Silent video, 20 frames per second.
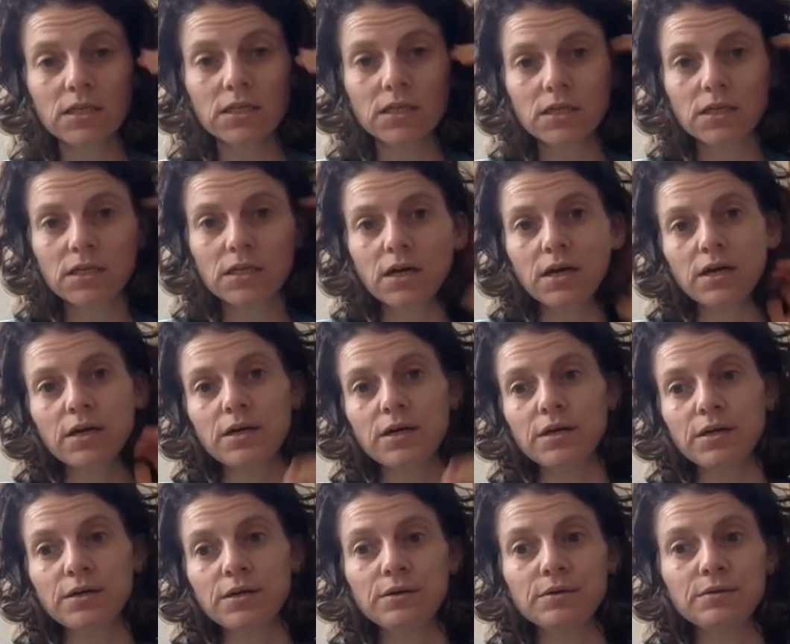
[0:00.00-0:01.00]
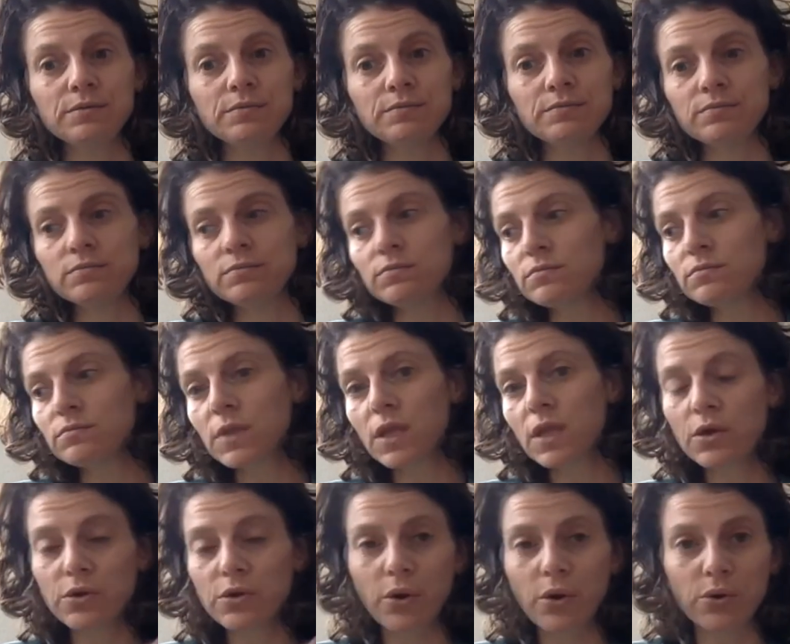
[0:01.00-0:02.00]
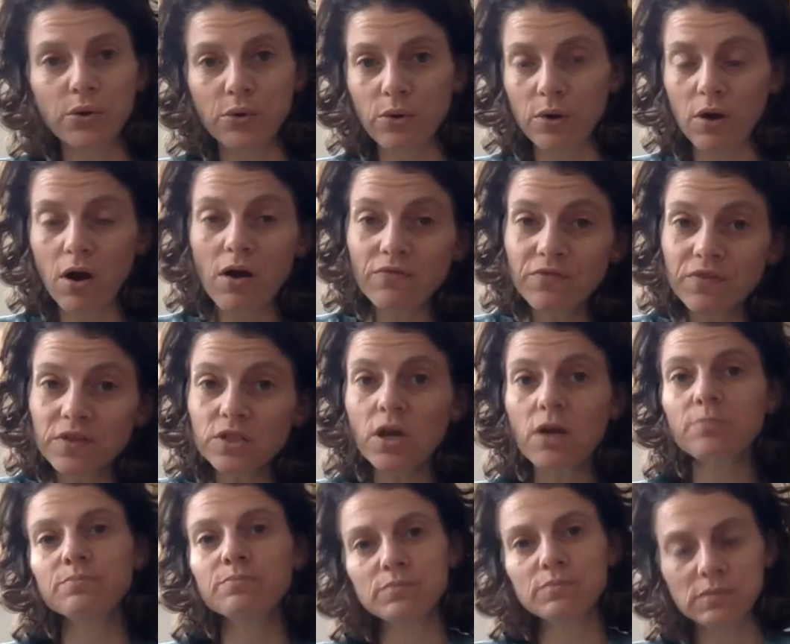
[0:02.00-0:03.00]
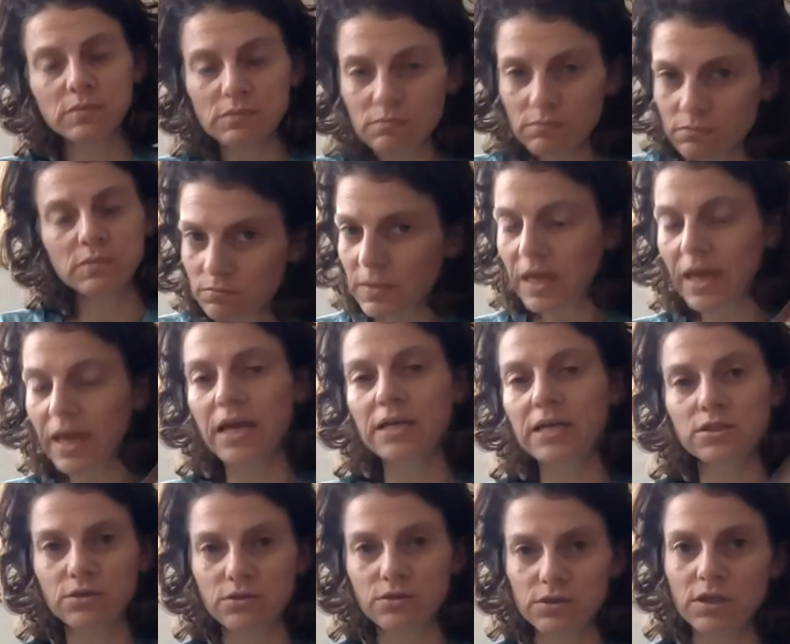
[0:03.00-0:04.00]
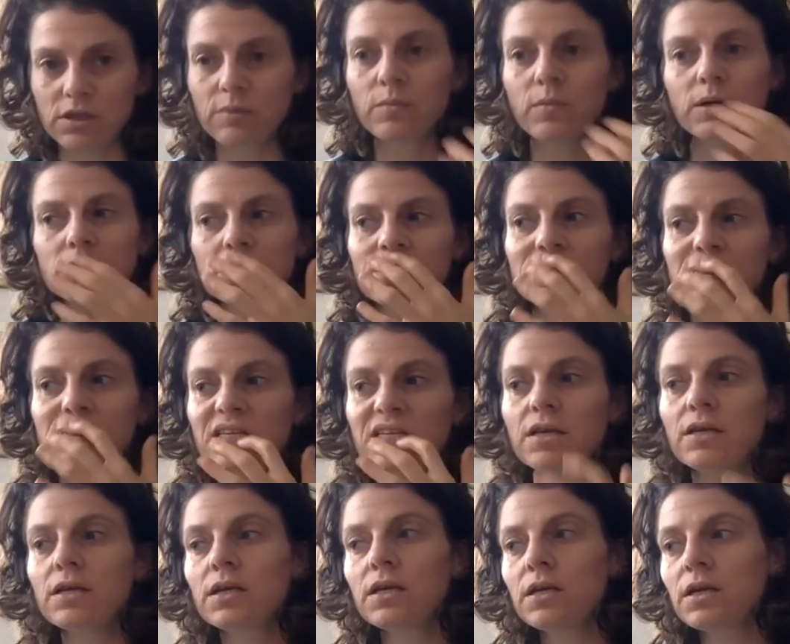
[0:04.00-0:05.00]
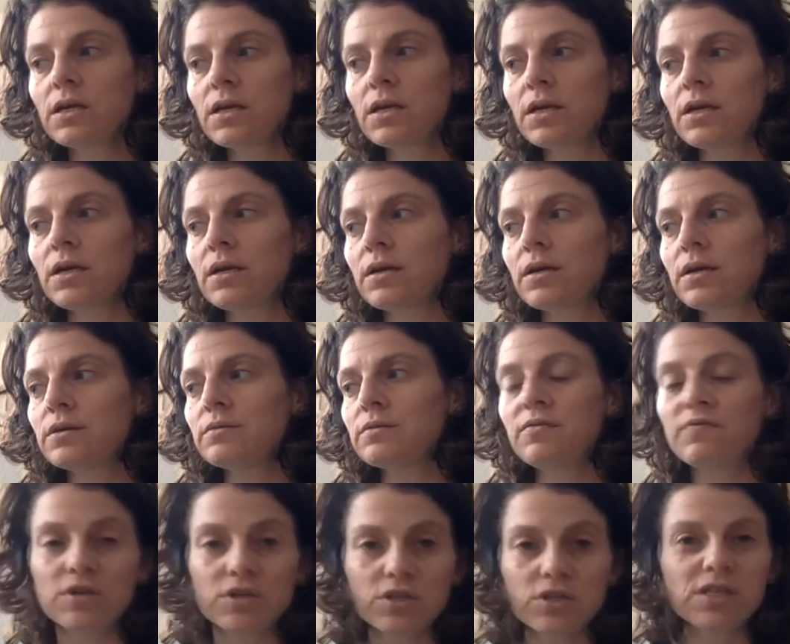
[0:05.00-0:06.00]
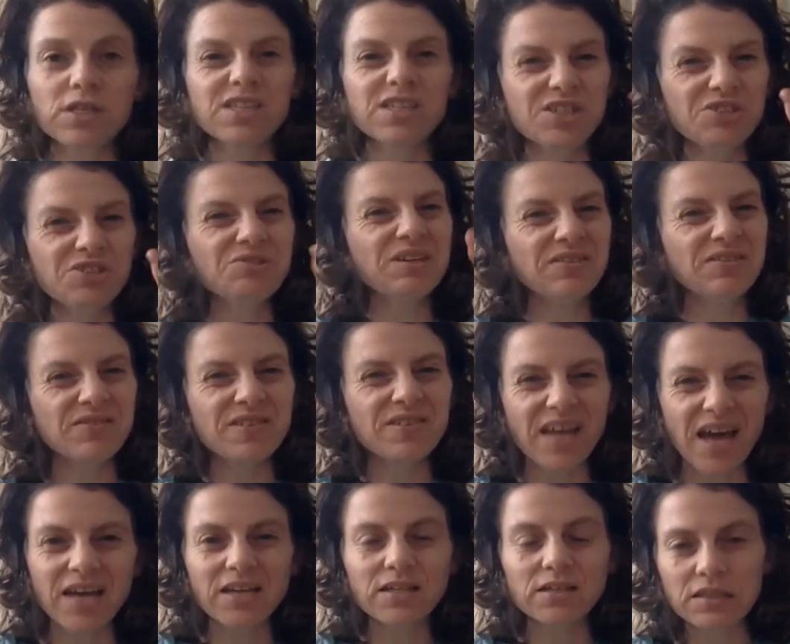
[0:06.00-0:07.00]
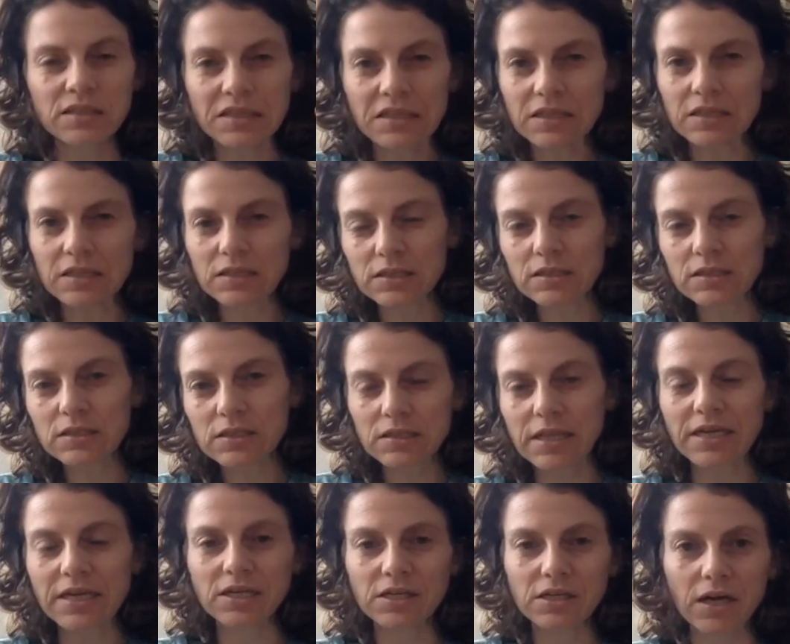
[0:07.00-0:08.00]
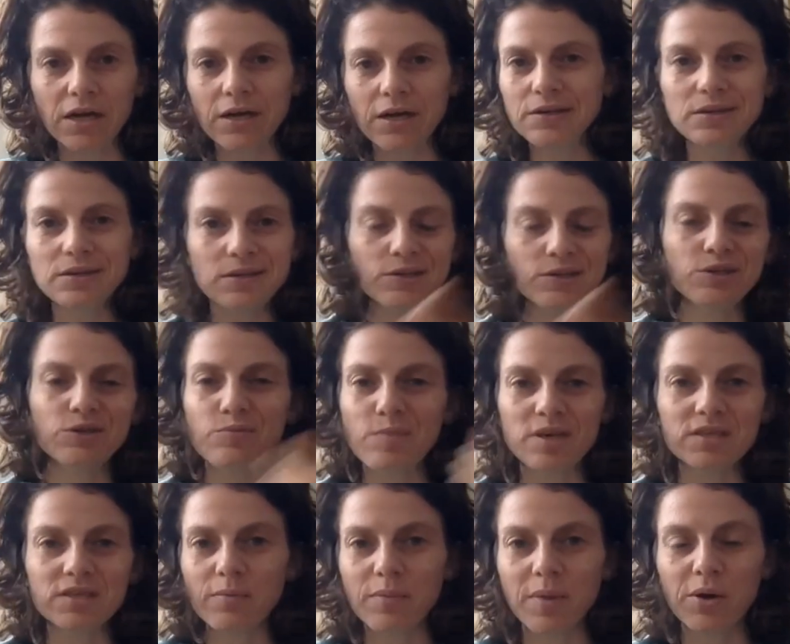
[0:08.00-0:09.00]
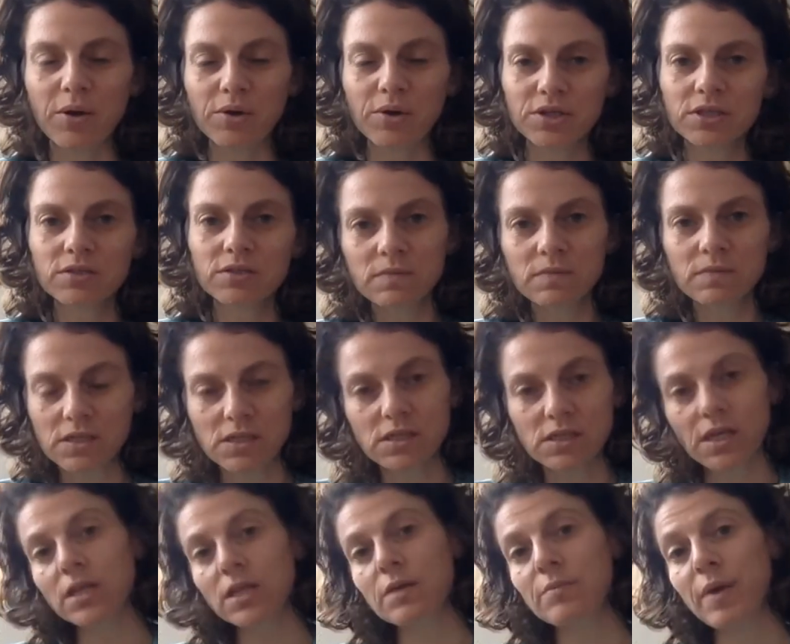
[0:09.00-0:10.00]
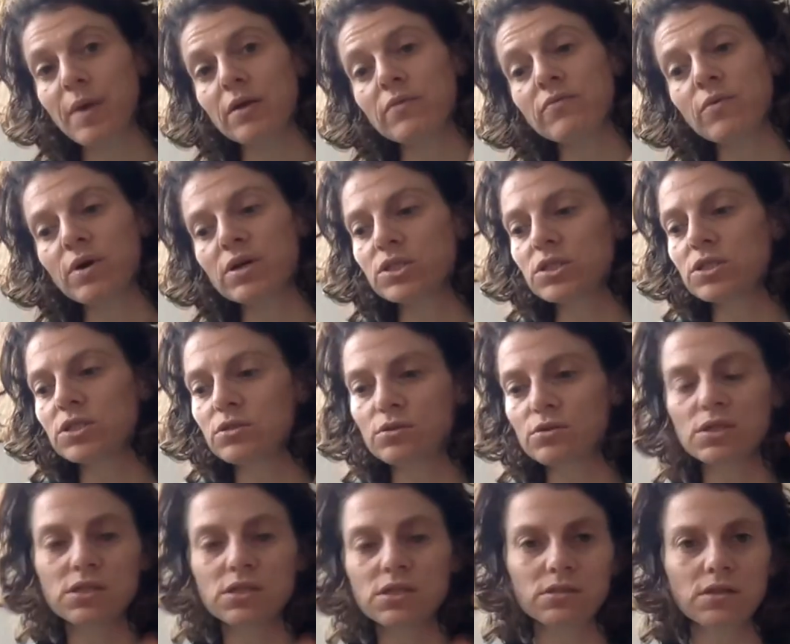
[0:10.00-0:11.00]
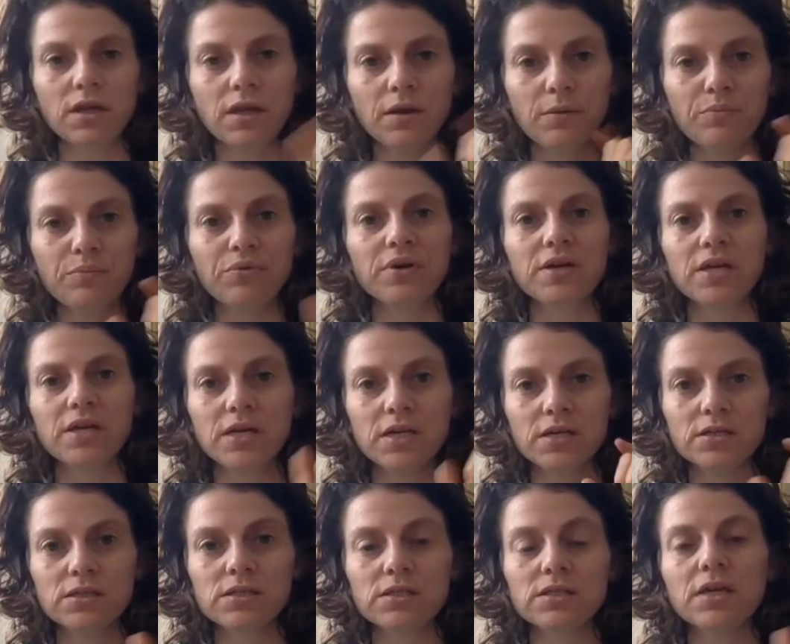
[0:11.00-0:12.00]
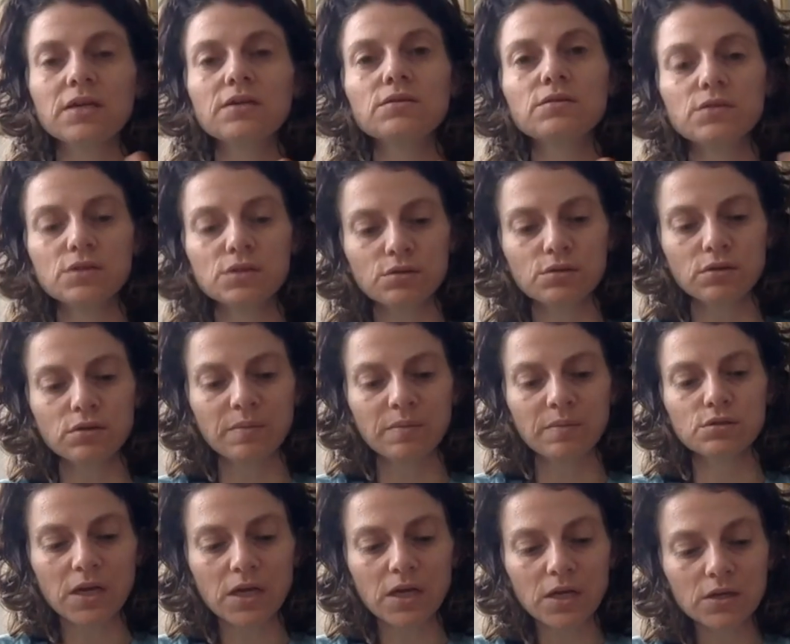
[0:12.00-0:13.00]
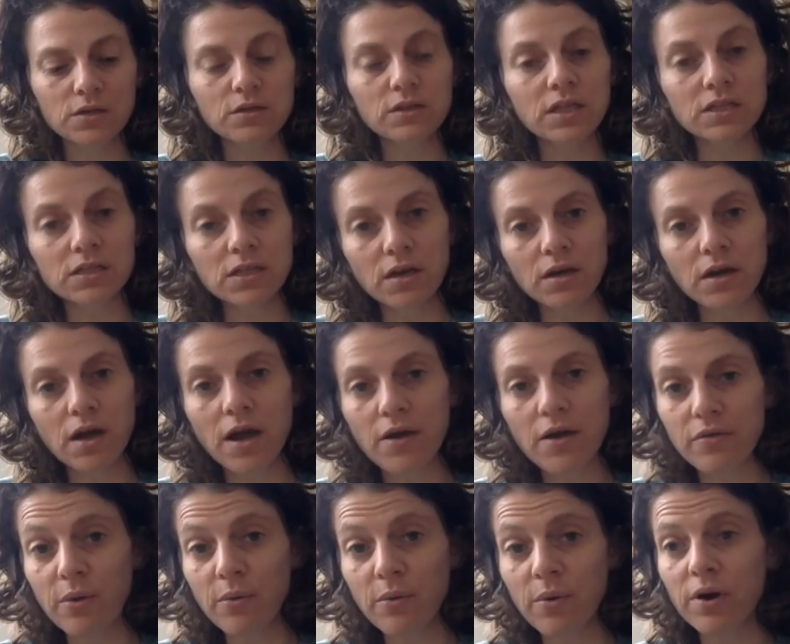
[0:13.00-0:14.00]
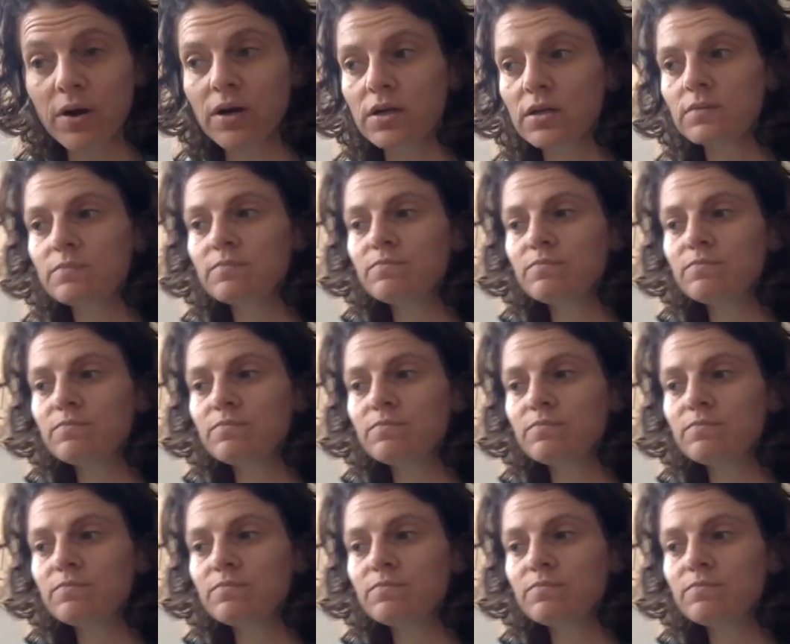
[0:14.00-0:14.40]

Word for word: Yep. Um, you go to a coffee shop, they ask you the same questions. Uh, if there's an issue, even that, like uh, you, you messed up my order, it's a set amount of questions. There's like a pretty standard script. So that's kind of how they worked.